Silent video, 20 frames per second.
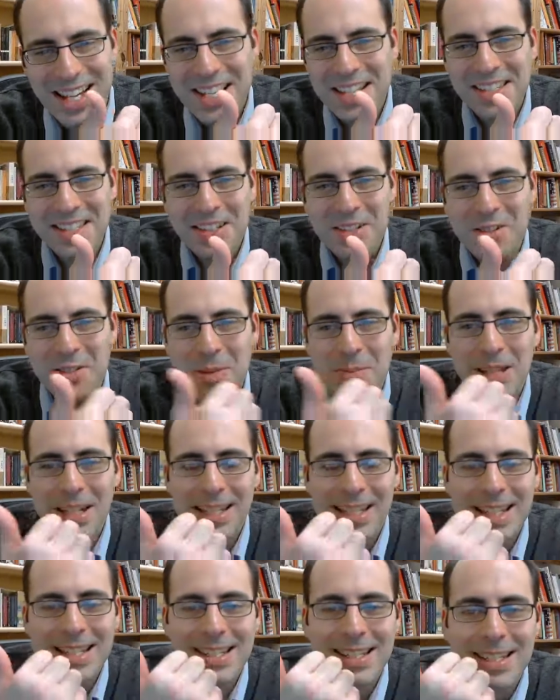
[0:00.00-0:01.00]
So I mean,
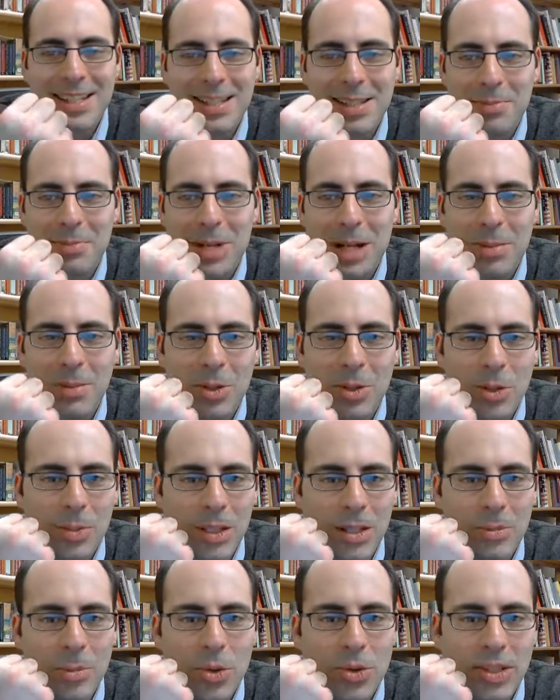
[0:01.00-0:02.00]
in that sense, I'm going to
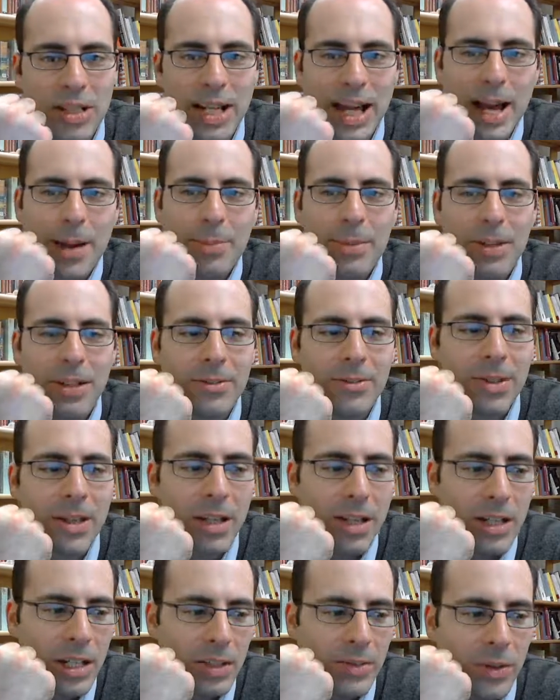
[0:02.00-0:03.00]
be more than happy
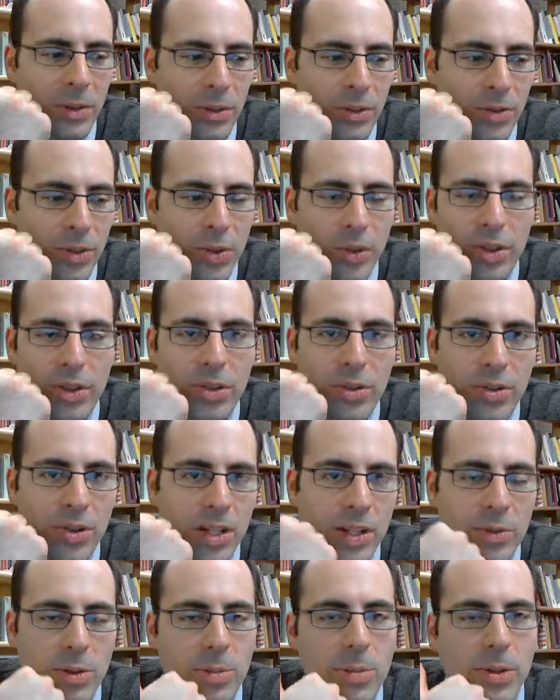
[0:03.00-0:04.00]
if all of you can do
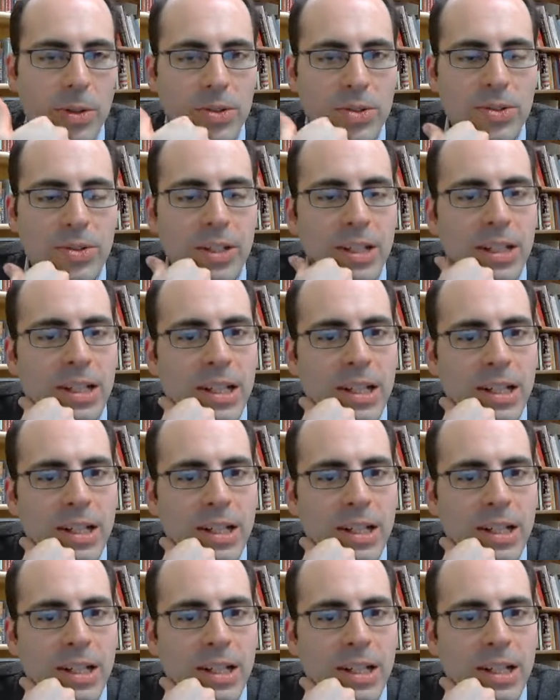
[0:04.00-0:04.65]
things with poetry,